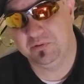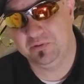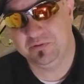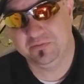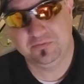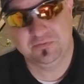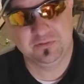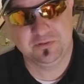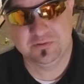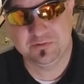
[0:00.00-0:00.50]

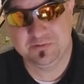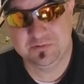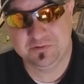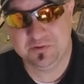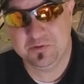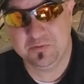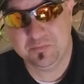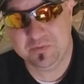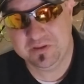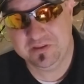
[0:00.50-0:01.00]
of
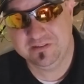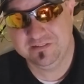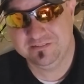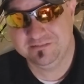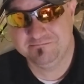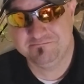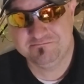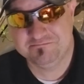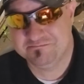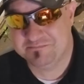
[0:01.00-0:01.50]
consuming
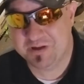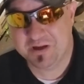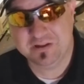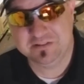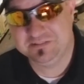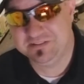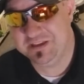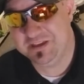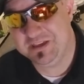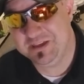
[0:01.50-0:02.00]
a
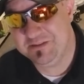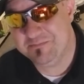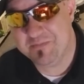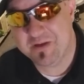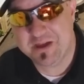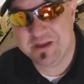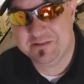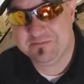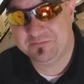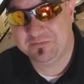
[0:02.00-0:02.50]
tea
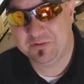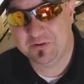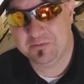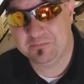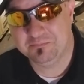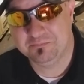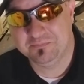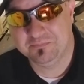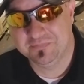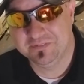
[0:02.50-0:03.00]
made from